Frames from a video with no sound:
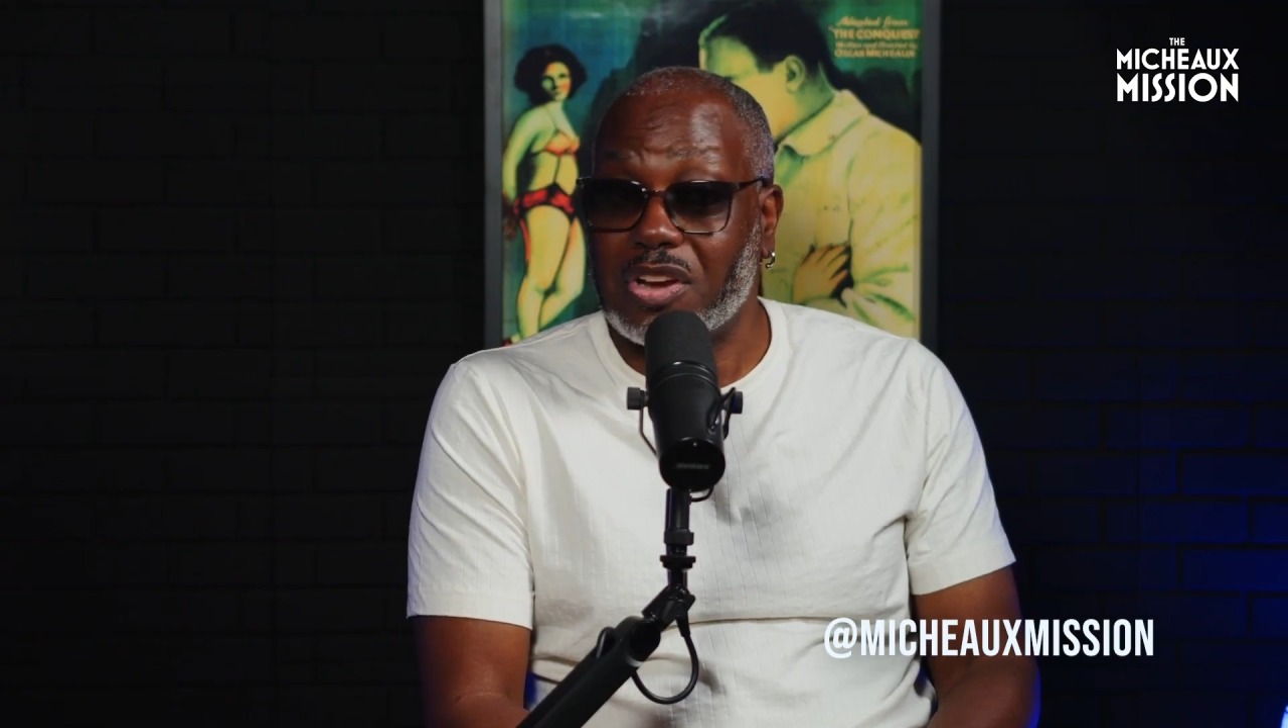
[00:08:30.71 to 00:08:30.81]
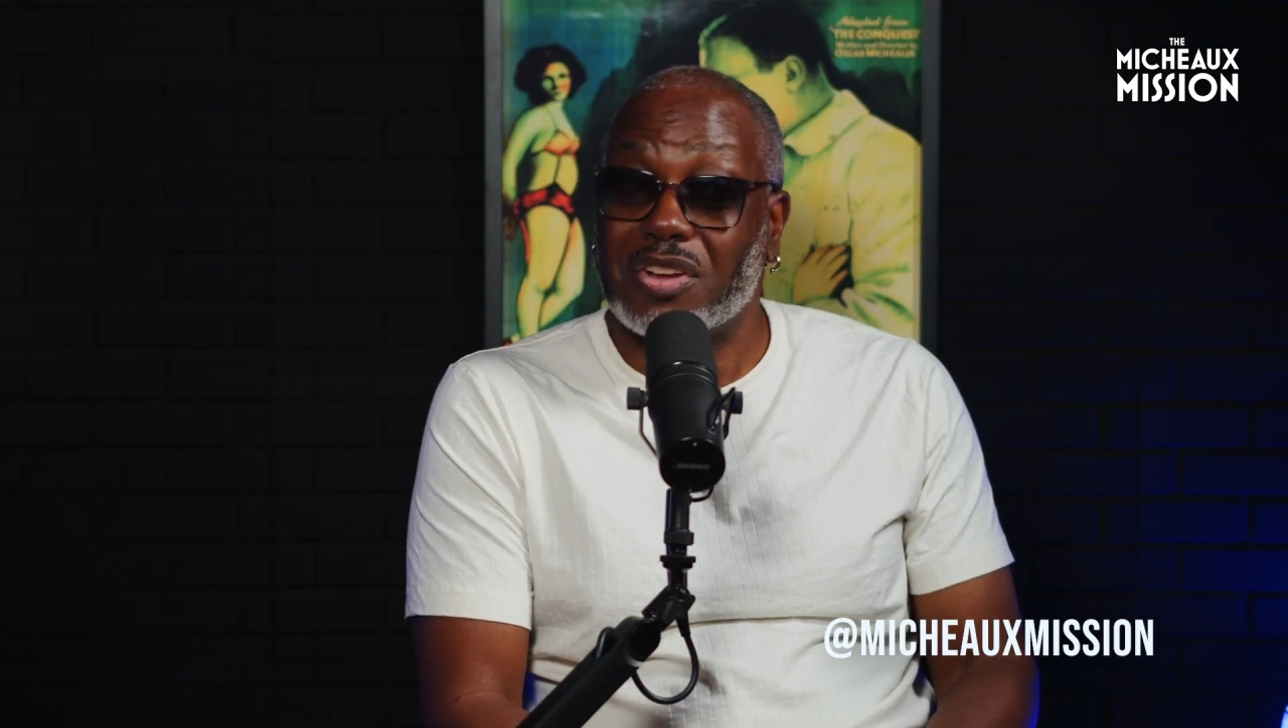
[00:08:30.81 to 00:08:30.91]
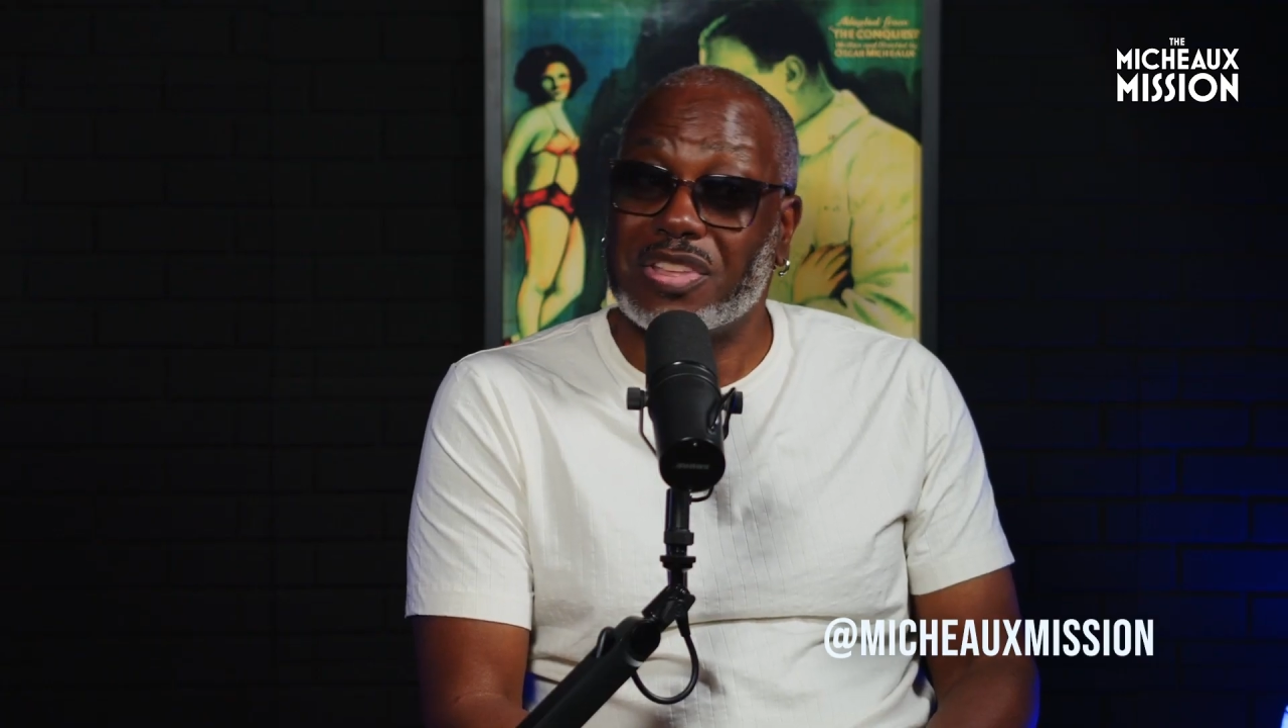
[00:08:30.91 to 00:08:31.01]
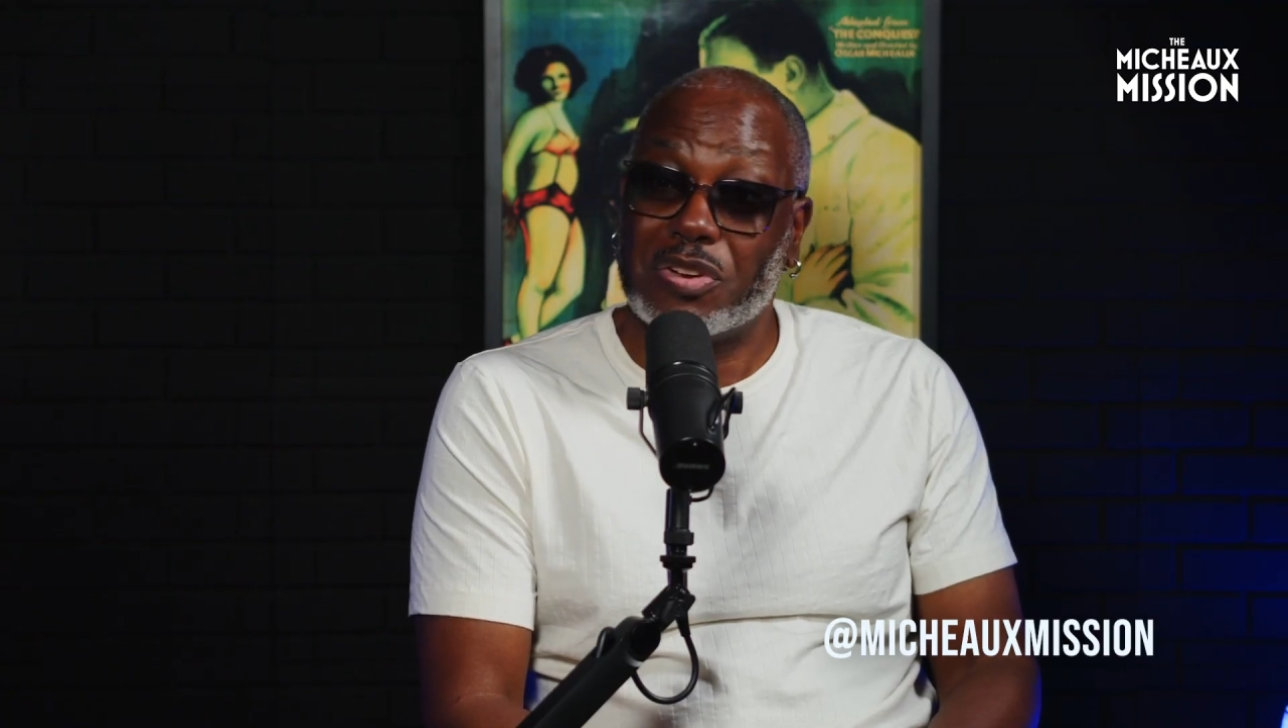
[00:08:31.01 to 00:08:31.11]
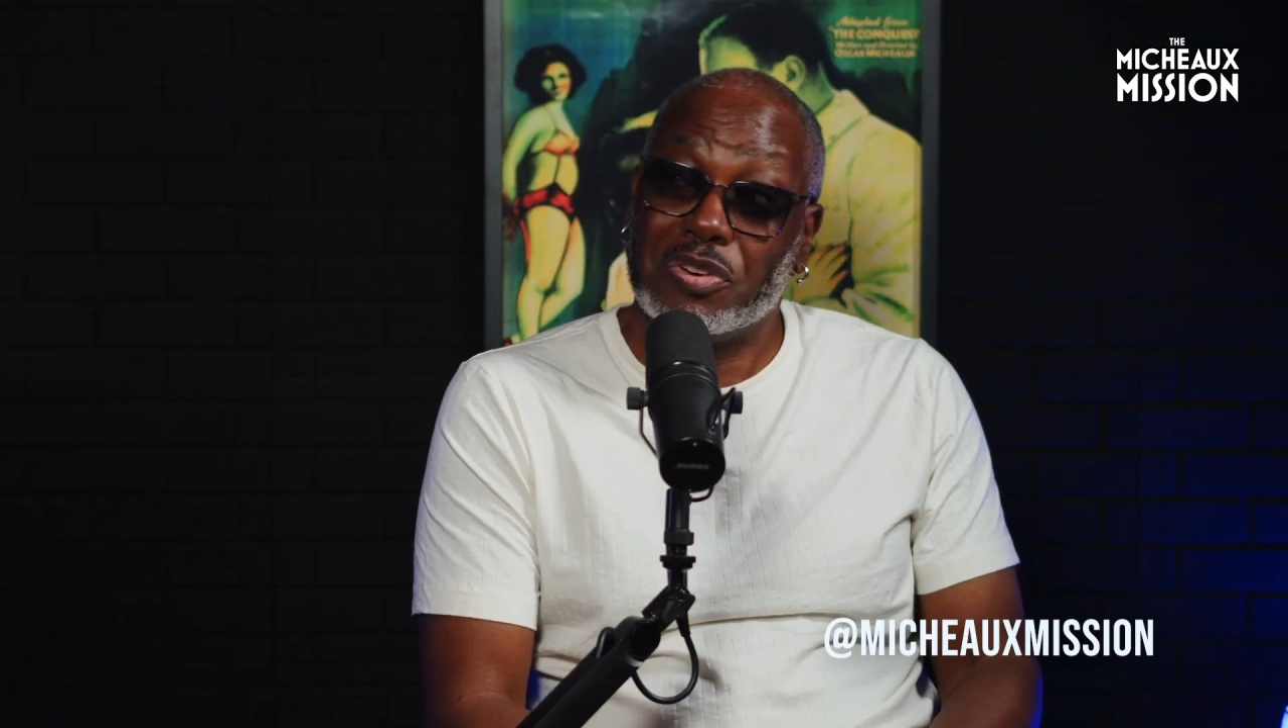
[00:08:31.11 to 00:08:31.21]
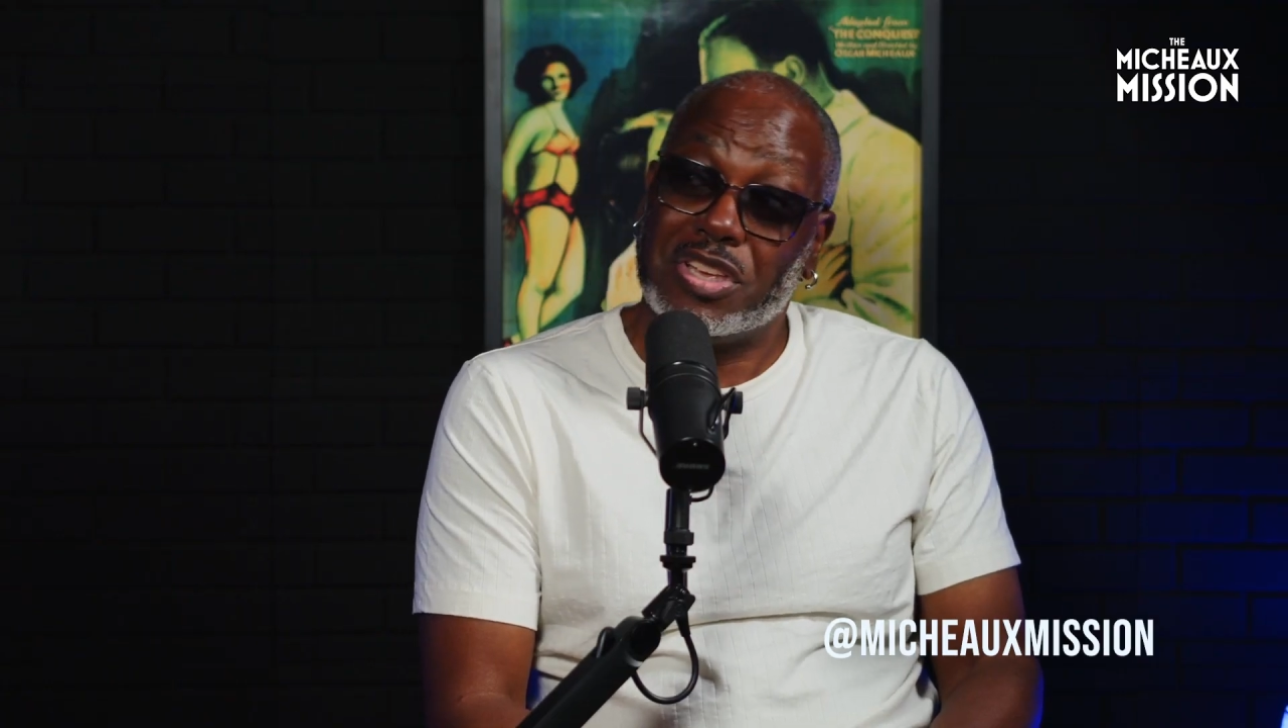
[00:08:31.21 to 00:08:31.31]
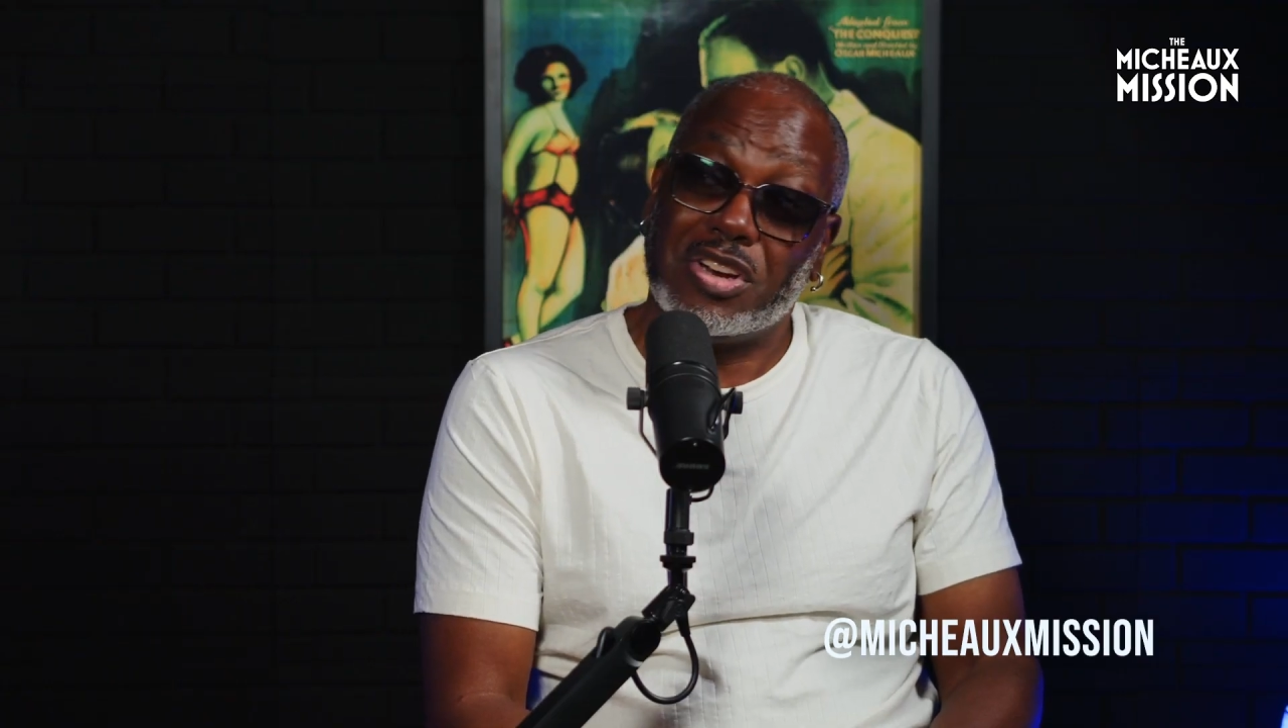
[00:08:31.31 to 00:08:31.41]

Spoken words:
Are they going to get